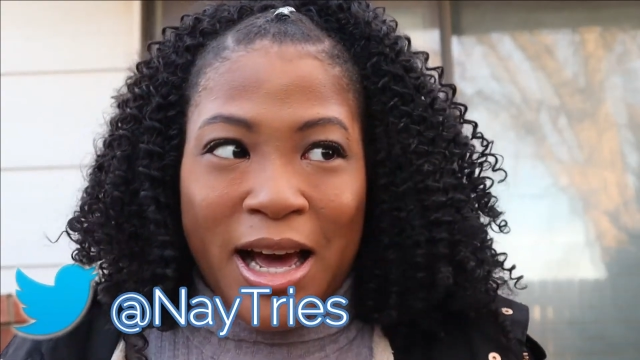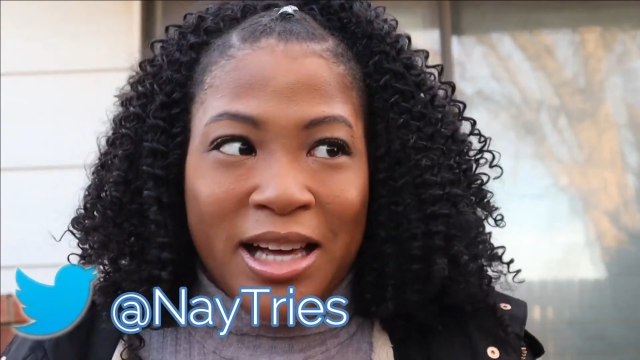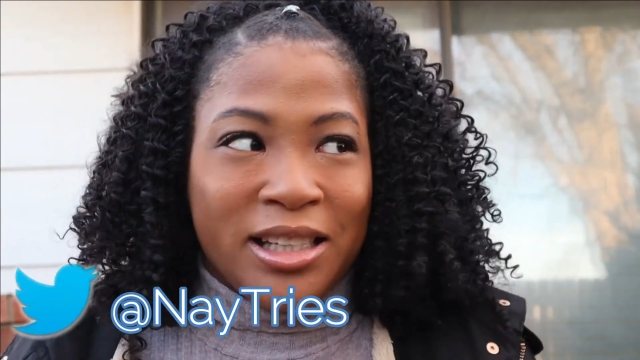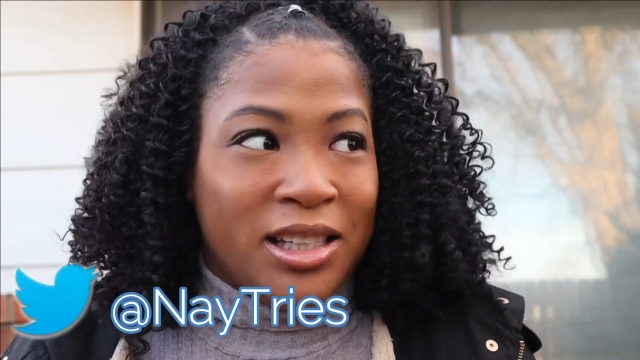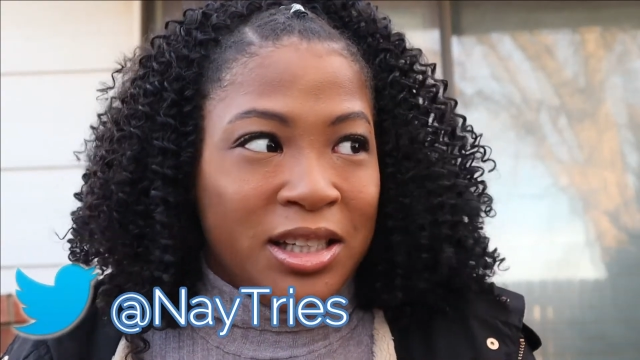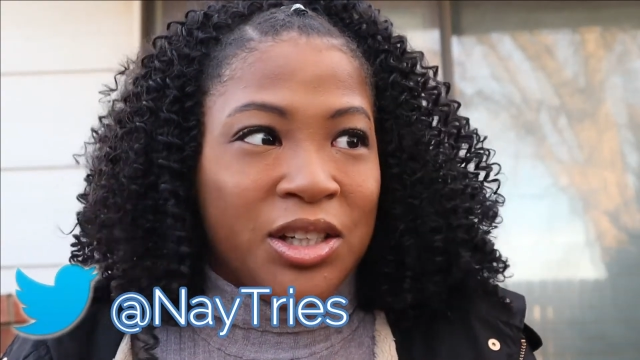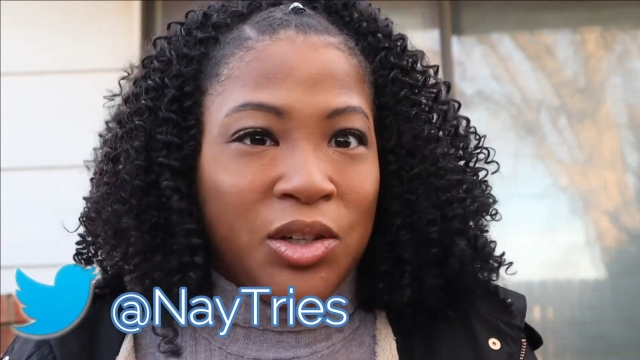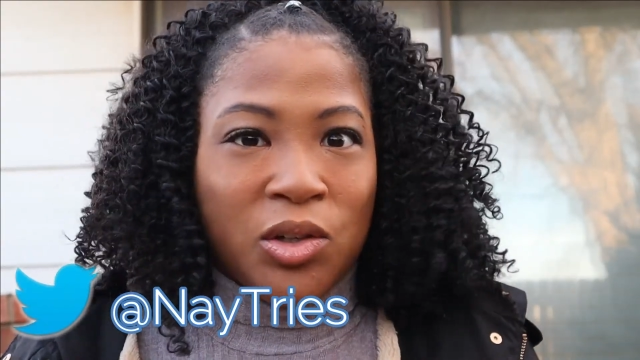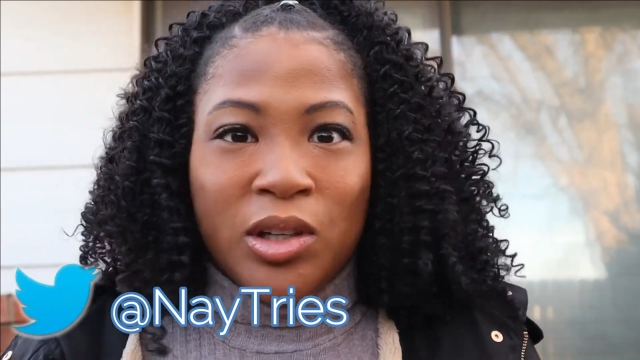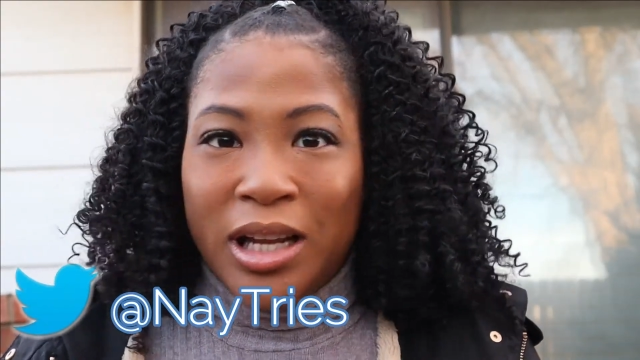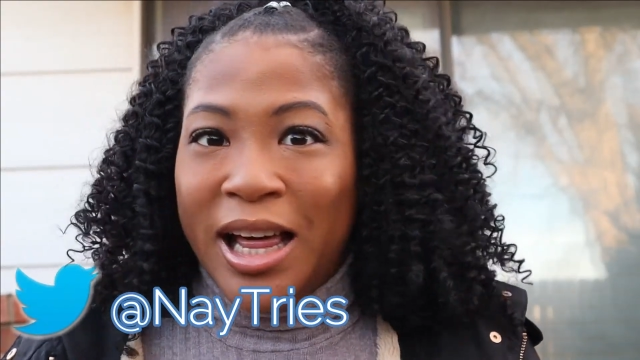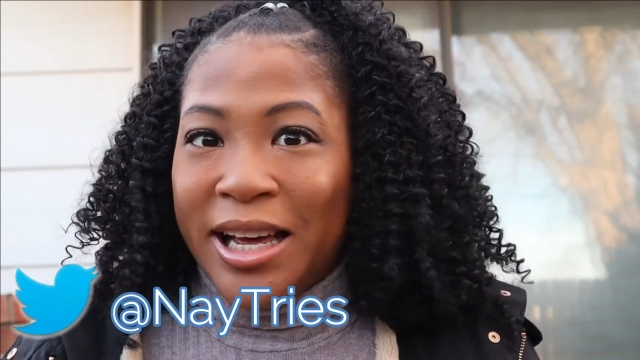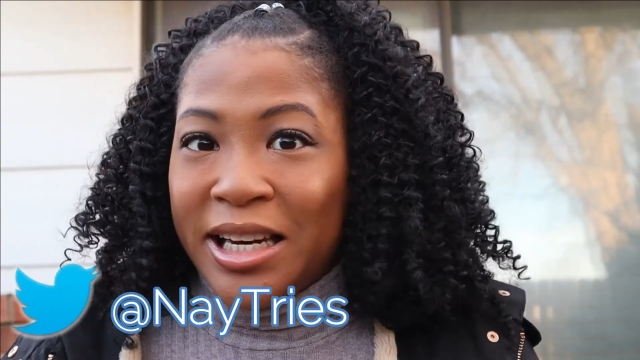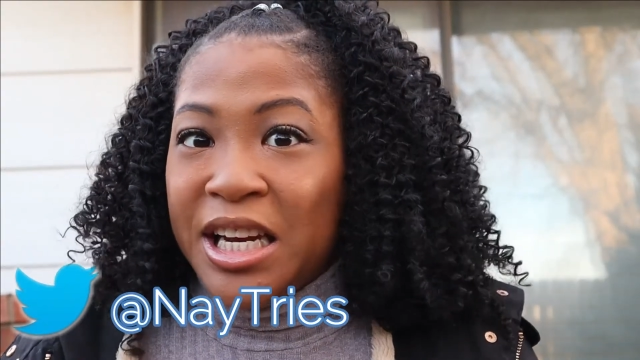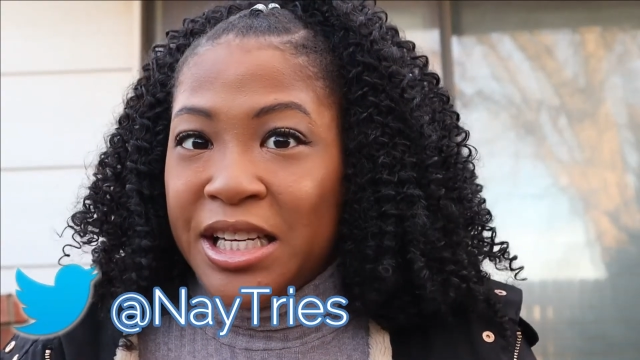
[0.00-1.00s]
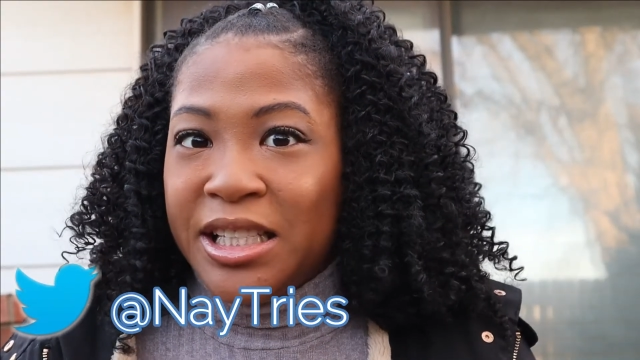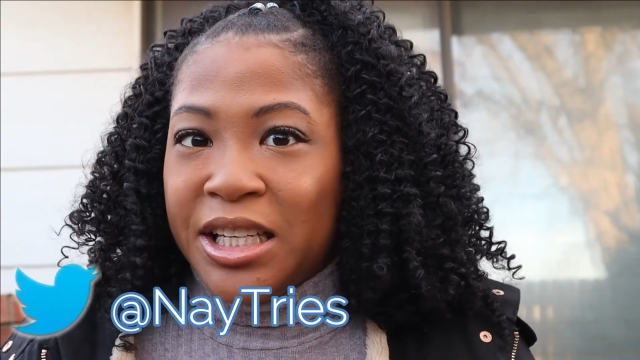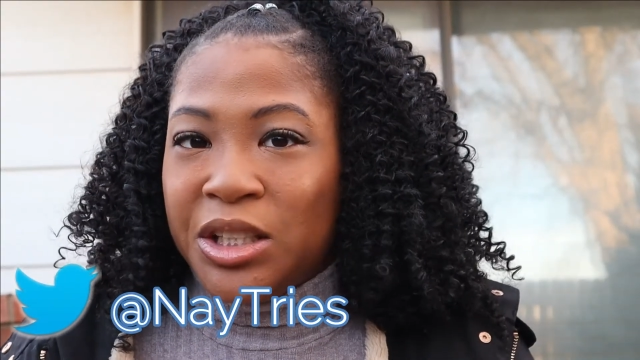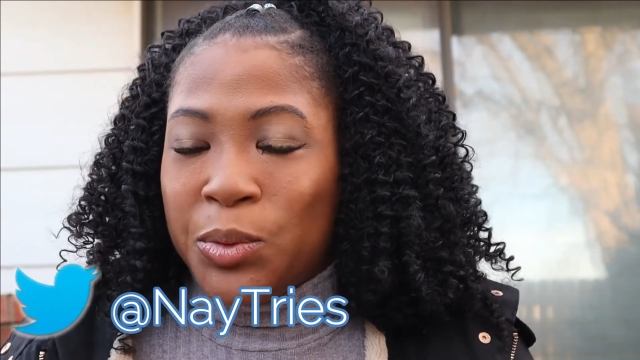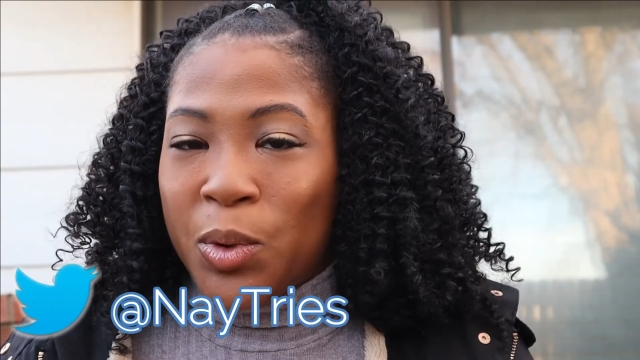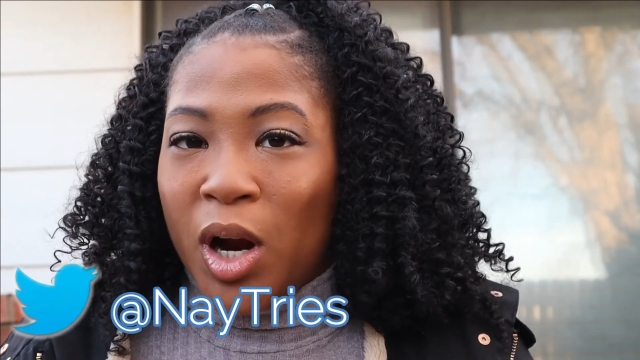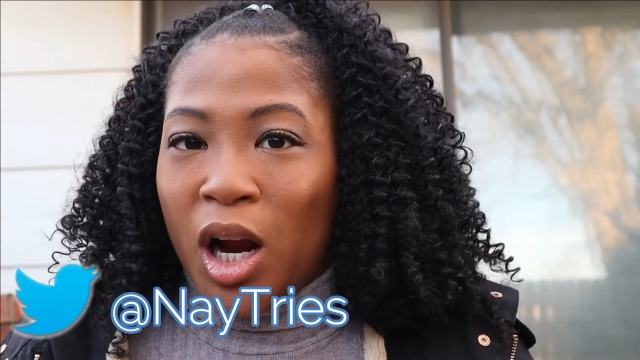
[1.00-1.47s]
I still like need to
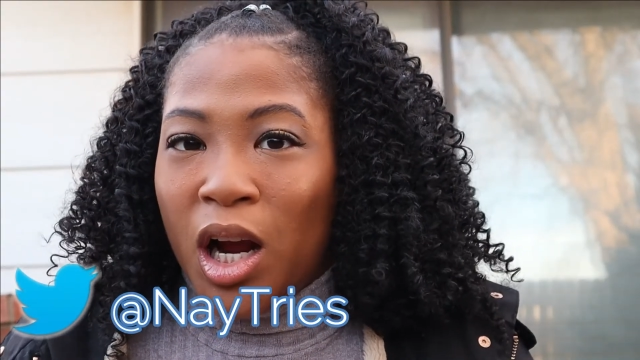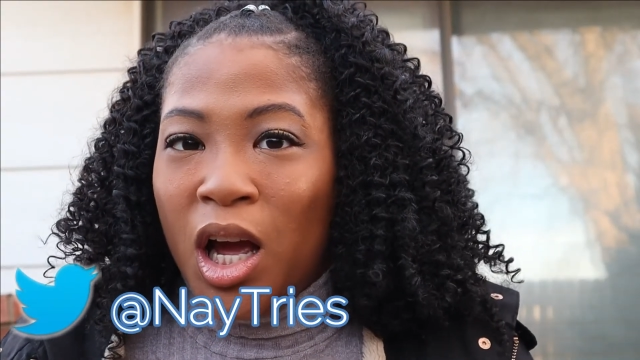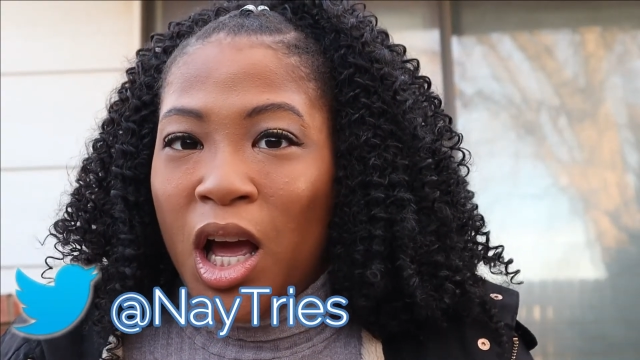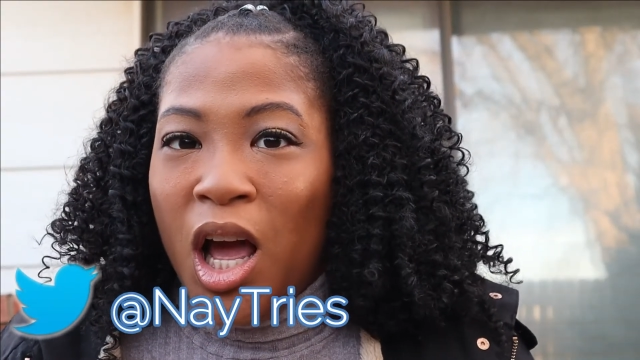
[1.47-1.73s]
get to work.